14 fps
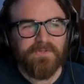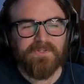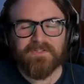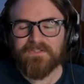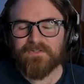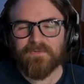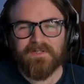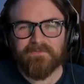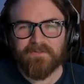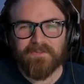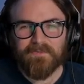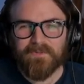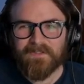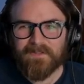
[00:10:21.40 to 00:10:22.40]
can do whatever
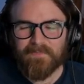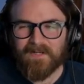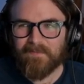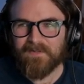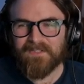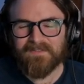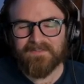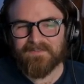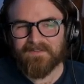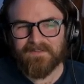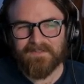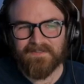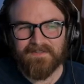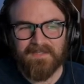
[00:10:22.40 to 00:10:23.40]
you want. But I mean,
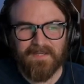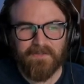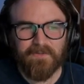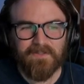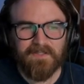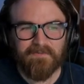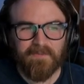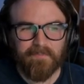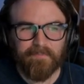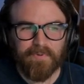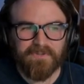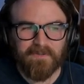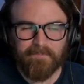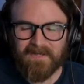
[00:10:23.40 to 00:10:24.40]
yeah, you can give the
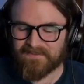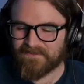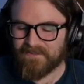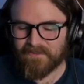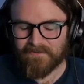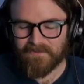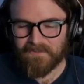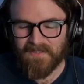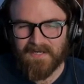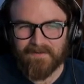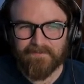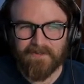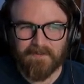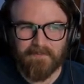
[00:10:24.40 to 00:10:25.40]
put the best gear you
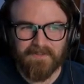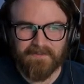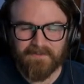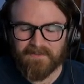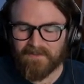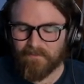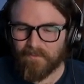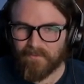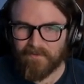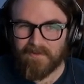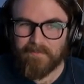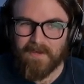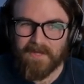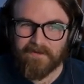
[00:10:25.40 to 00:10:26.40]
have on, but you know, it won't
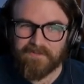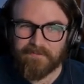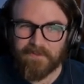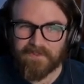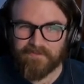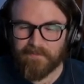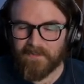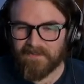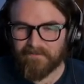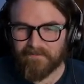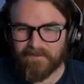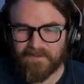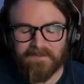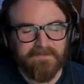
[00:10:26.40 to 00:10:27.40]
really matter too much for making
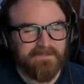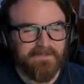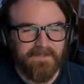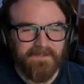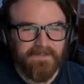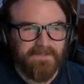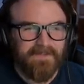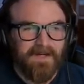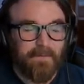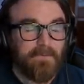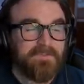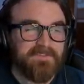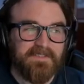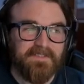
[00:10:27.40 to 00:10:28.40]
friends. I will
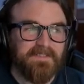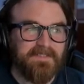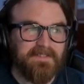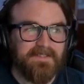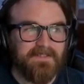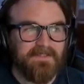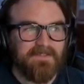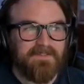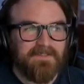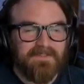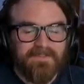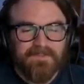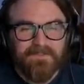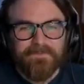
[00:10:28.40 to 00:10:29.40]
it say, cool. What's
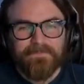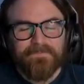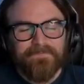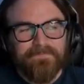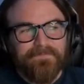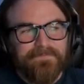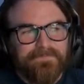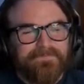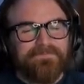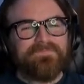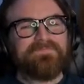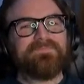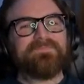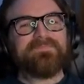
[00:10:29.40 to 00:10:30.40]
help save a couple
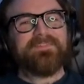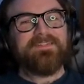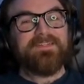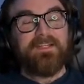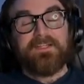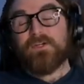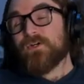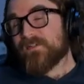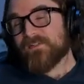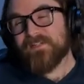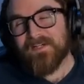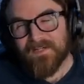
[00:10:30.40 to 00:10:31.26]
bullets though. It could, we... yeah.